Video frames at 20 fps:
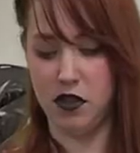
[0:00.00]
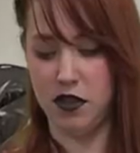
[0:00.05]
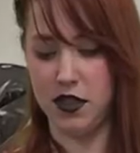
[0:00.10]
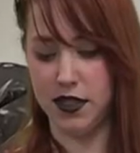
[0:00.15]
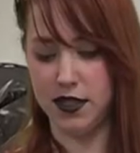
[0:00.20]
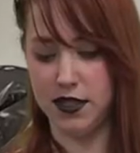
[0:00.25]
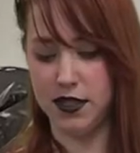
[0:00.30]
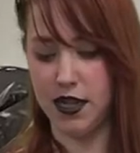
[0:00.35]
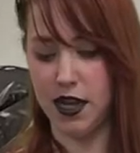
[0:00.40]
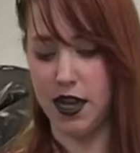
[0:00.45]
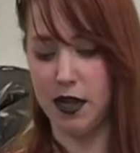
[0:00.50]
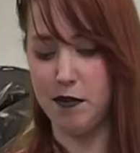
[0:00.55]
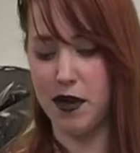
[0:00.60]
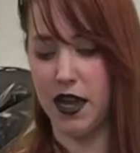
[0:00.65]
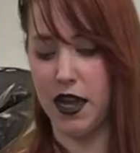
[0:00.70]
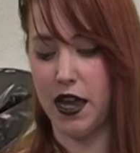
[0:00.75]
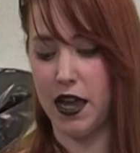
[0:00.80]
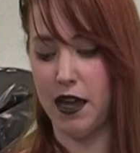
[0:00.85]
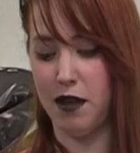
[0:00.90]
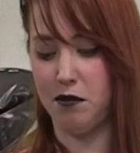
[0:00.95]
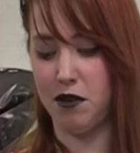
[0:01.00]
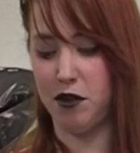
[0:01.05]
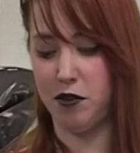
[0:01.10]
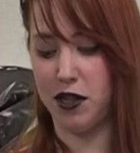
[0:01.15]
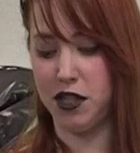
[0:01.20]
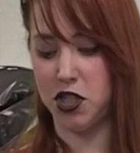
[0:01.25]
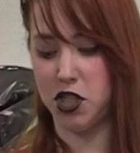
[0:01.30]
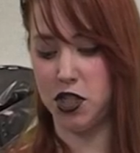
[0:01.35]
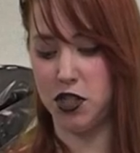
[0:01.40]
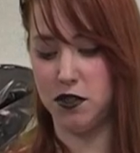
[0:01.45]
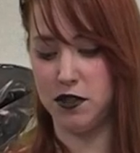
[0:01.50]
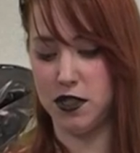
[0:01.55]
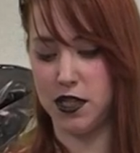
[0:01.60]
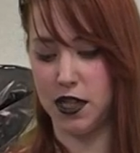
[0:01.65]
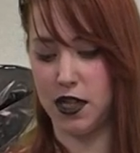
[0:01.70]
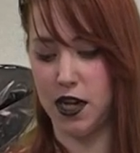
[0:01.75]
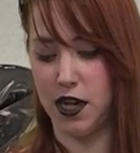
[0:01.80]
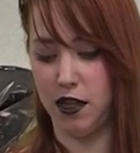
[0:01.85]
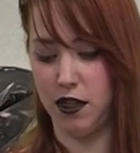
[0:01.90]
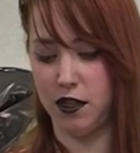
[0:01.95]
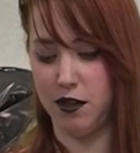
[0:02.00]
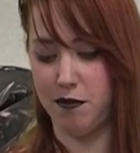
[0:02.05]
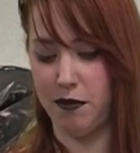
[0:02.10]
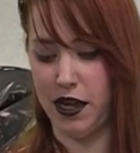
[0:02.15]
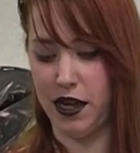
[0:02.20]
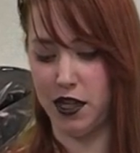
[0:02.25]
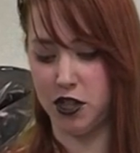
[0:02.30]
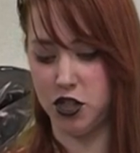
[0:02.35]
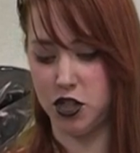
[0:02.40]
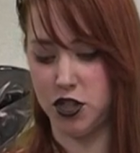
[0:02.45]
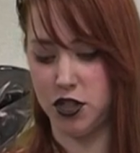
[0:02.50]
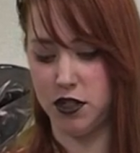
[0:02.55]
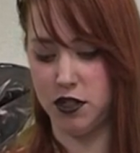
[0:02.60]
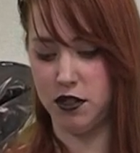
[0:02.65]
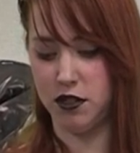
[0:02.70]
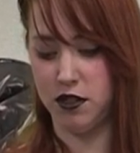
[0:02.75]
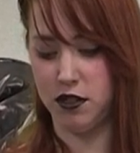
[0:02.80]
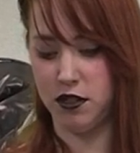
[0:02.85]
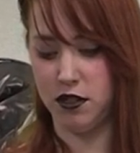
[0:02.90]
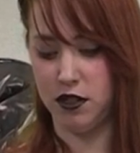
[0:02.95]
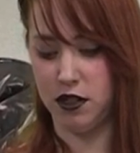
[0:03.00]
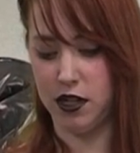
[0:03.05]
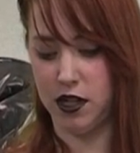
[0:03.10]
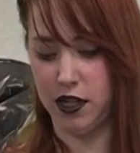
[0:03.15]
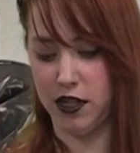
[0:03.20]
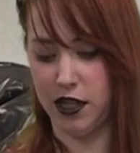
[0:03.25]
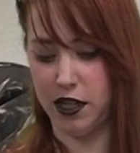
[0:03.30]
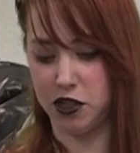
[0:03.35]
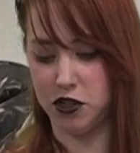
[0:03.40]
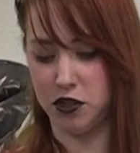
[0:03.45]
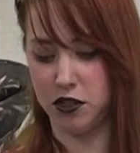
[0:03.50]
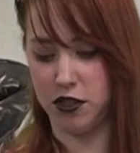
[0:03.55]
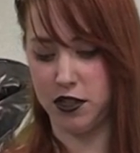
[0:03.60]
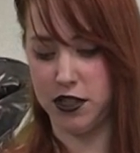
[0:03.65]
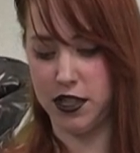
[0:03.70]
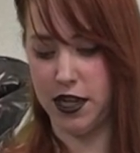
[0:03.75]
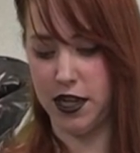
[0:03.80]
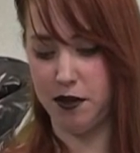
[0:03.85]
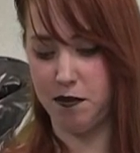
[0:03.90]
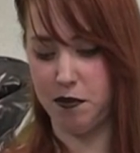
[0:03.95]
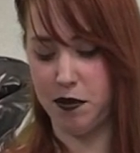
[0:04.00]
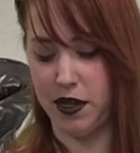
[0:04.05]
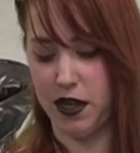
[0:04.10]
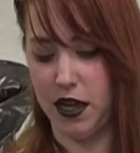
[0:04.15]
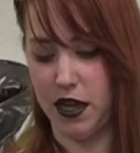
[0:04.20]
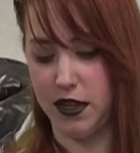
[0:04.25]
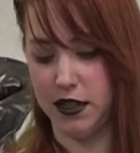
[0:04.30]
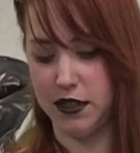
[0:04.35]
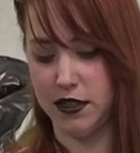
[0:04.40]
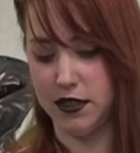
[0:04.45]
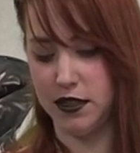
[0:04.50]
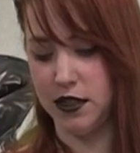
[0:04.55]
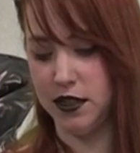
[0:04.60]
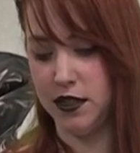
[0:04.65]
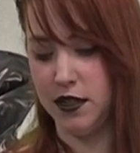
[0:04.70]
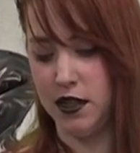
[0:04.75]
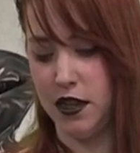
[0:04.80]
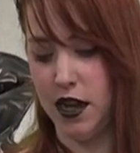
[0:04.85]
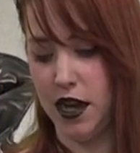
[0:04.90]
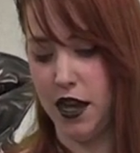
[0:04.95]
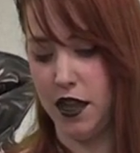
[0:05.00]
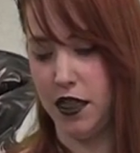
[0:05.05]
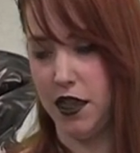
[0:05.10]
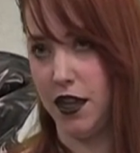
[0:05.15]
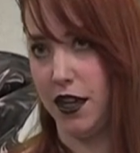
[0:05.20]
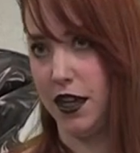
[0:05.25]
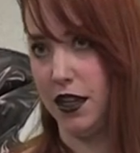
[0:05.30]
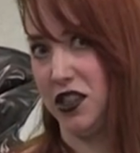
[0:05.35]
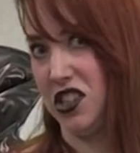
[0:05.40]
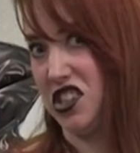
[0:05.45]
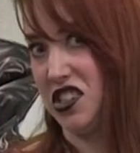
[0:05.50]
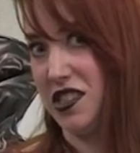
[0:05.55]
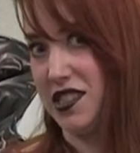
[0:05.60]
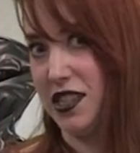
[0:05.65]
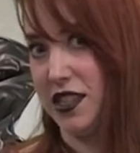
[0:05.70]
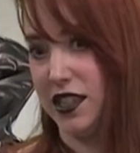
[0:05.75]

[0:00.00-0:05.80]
This time I am going to use the color match electrical tape because I think it looks